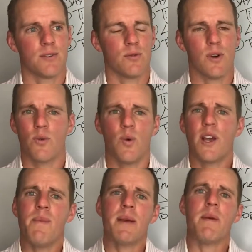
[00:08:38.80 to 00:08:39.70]
What
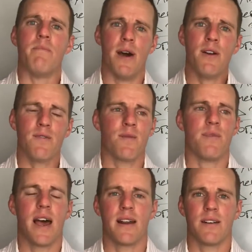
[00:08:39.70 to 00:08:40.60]
could make me better from
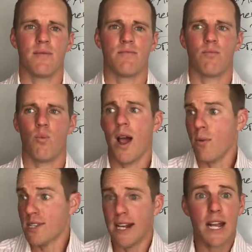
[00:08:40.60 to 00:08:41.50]
that, and why
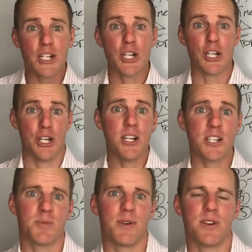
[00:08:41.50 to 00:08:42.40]
was that actually a good
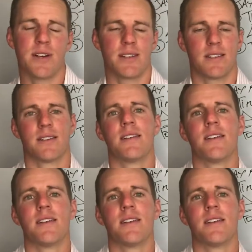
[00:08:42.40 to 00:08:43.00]
experience?